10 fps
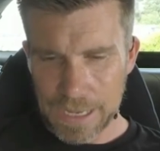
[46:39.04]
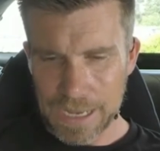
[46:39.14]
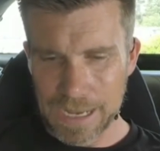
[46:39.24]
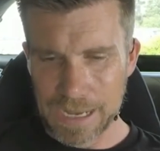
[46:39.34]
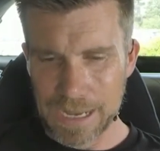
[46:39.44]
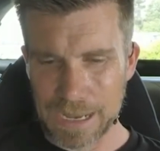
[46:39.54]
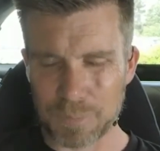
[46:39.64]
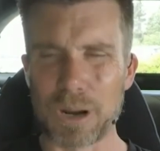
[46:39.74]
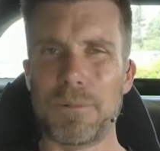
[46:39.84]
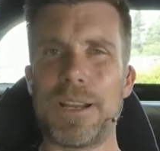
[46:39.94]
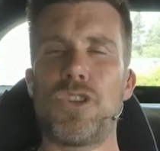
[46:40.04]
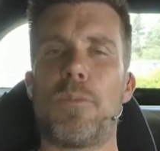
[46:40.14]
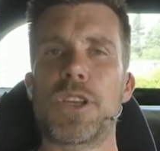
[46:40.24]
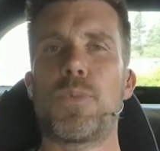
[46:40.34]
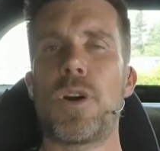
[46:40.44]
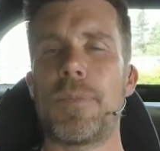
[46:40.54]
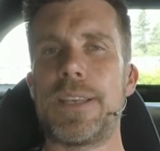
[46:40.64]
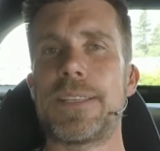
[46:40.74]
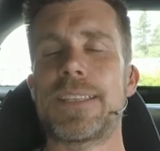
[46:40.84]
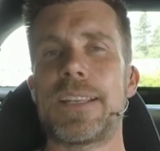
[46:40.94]
Uh, probably not much point
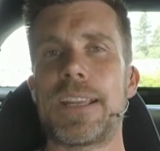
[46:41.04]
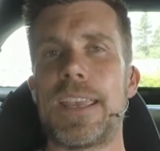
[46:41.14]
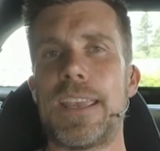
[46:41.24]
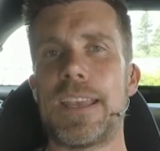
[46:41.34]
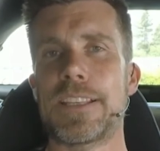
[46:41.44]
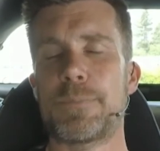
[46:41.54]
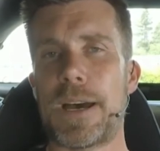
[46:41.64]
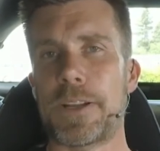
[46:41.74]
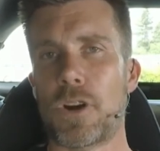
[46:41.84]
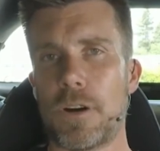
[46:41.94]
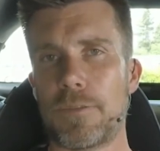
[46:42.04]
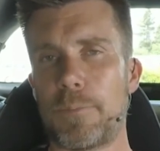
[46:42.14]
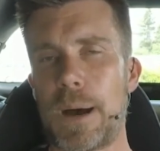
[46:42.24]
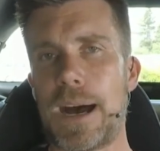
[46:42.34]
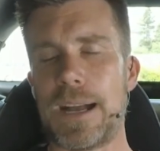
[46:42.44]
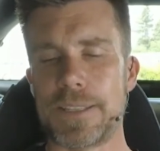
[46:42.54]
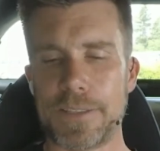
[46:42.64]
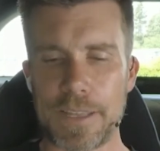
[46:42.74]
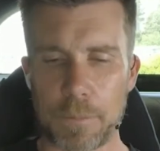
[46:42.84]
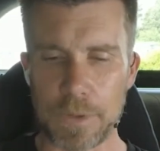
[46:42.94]
me sitting here spouting off
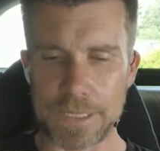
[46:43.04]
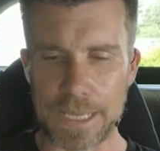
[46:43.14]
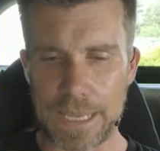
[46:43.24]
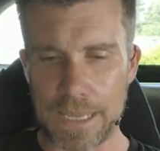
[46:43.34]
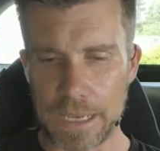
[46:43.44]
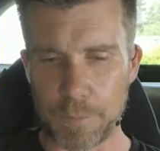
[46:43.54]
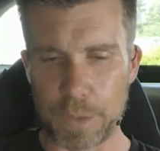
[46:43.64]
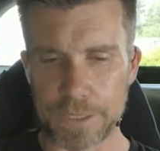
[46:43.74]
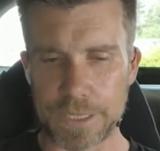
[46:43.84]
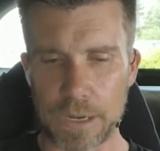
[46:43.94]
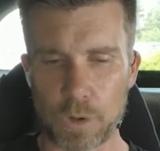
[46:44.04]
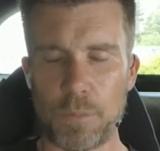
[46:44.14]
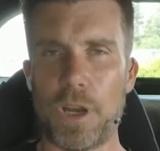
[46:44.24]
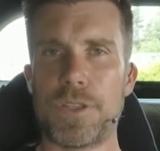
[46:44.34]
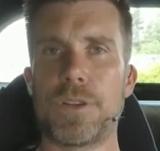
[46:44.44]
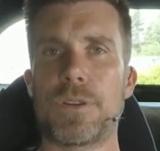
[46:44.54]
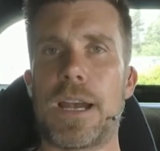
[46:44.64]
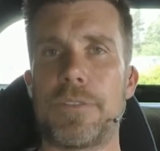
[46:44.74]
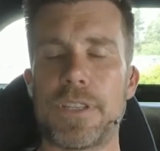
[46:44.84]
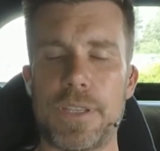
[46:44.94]
parts and numbers here, but uh, what I might
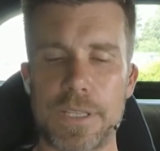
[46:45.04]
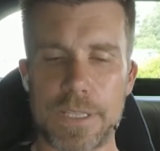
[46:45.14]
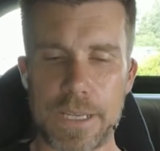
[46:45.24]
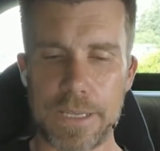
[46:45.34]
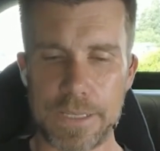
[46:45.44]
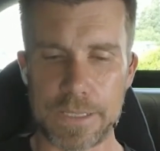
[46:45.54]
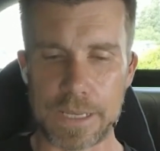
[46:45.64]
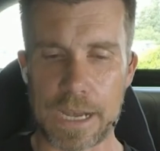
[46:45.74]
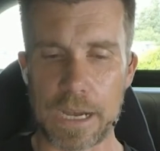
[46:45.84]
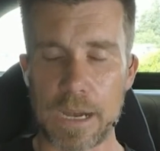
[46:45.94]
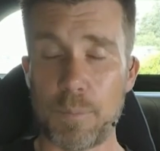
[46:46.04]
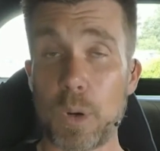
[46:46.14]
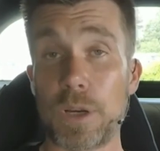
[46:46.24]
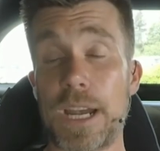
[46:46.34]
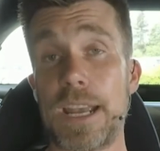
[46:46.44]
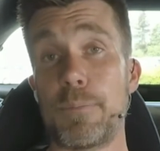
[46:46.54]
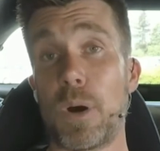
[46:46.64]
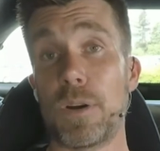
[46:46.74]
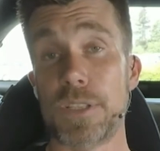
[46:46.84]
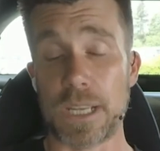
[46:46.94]
do after this is uh, put a
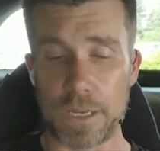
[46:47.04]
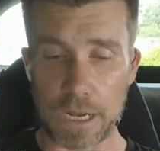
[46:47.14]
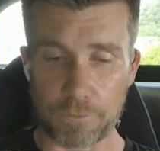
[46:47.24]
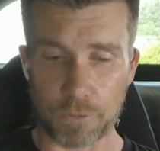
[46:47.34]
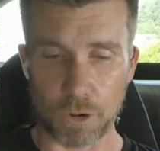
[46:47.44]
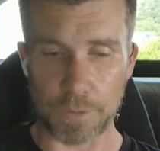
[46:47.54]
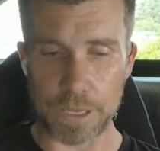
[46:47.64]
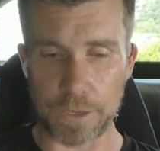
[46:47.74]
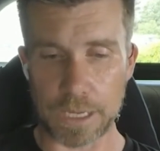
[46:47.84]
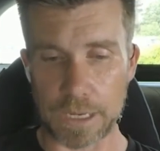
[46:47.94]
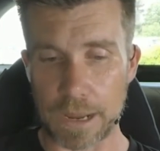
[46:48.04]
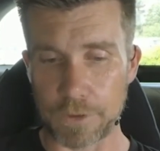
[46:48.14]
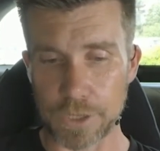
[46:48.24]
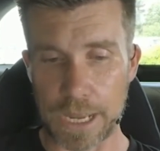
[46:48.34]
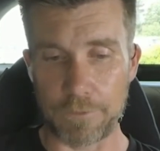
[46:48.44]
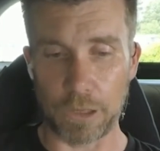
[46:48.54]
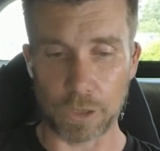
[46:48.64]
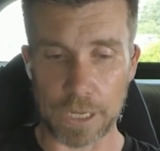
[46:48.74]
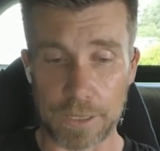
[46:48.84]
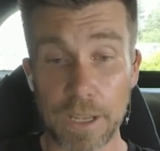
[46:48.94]
post in our forum that you can have a, have a
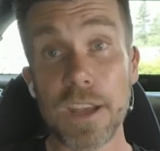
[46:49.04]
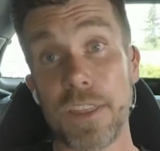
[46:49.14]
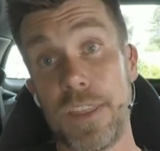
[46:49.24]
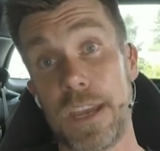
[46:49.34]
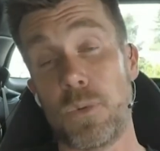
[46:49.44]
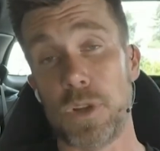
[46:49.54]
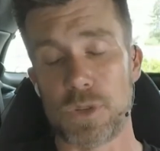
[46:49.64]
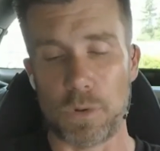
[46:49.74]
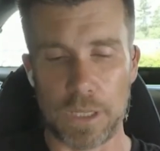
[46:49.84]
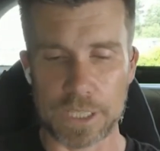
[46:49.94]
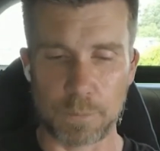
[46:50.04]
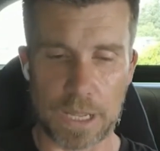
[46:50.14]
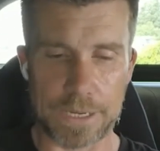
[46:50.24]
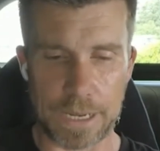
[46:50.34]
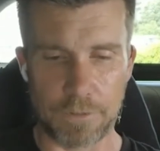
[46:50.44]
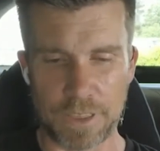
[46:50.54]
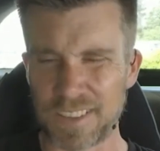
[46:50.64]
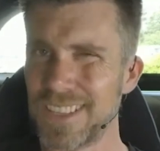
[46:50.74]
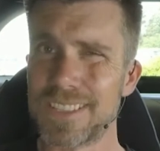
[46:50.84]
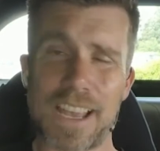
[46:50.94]
look at there, which will explain
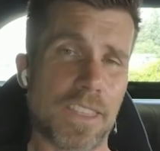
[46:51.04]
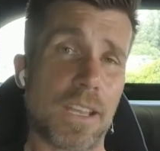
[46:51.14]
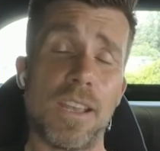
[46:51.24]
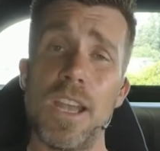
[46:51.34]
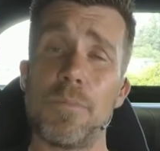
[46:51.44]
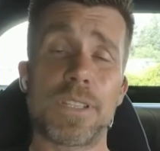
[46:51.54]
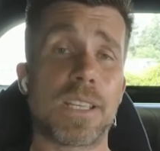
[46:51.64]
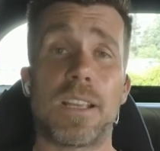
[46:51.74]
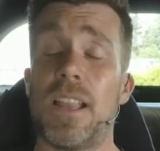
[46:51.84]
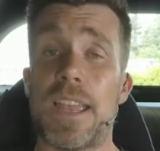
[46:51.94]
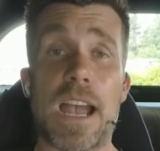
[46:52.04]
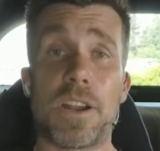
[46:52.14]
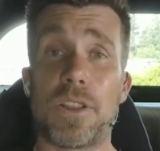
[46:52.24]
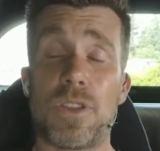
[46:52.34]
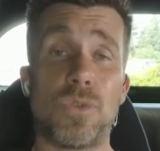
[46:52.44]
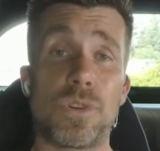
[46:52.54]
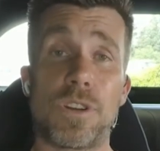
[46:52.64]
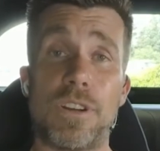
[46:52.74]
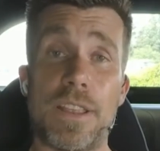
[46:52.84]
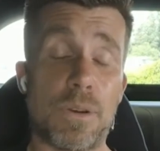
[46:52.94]
everything. There's nothing particularly out of the
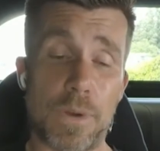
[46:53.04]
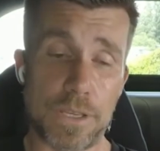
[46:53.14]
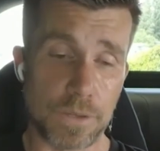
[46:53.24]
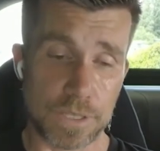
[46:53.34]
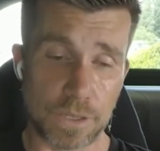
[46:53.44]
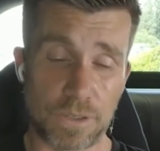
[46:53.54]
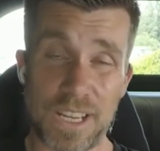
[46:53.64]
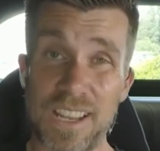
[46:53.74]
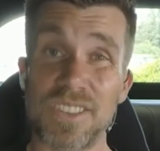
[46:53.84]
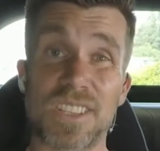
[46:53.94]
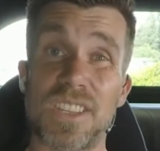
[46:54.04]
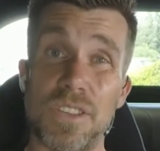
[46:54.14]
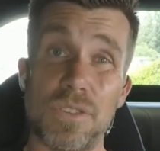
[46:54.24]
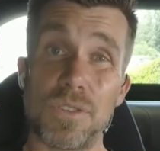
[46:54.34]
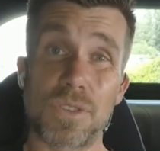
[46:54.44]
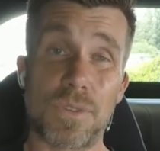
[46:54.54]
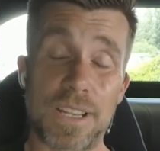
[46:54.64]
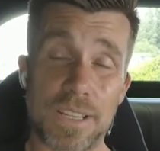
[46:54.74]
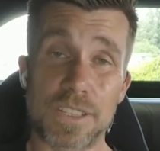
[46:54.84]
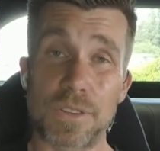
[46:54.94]
ordinary that we're using on here, just the
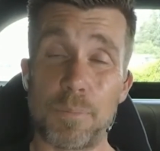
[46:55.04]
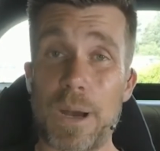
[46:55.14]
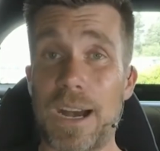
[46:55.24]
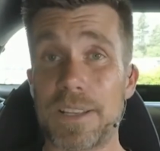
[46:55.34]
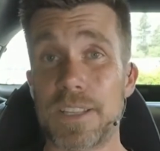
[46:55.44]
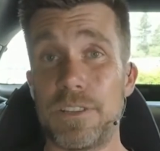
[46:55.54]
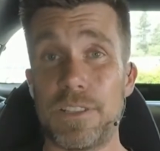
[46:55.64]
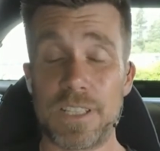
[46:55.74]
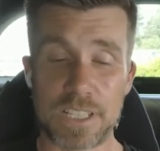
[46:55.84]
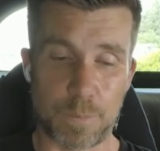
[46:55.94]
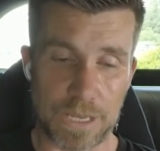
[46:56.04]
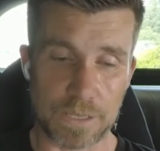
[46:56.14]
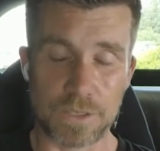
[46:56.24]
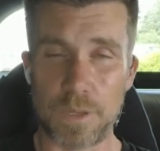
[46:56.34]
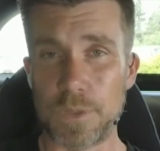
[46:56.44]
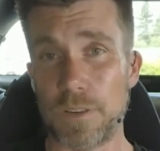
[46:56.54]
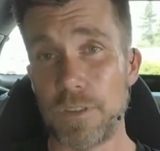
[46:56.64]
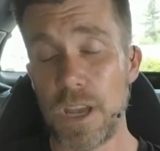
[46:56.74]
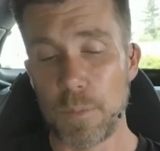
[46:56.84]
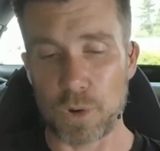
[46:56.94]
usual sort of parts that you would expect in terms
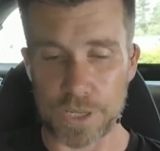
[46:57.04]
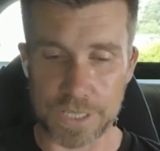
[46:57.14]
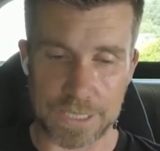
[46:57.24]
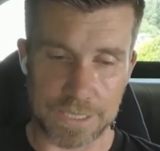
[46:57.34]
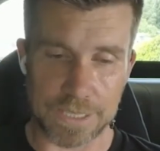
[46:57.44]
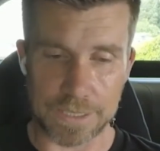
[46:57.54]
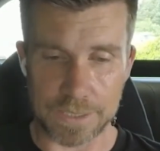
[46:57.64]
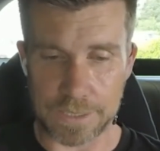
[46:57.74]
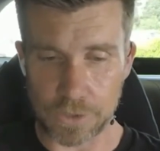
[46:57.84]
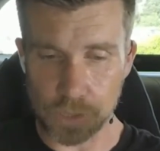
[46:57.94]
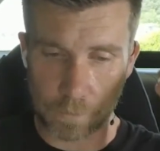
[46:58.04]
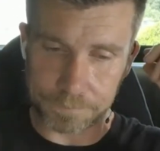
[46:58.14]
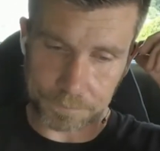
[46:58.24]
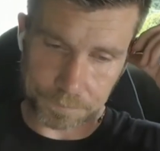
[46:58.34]
of pressure sensors, et cetera.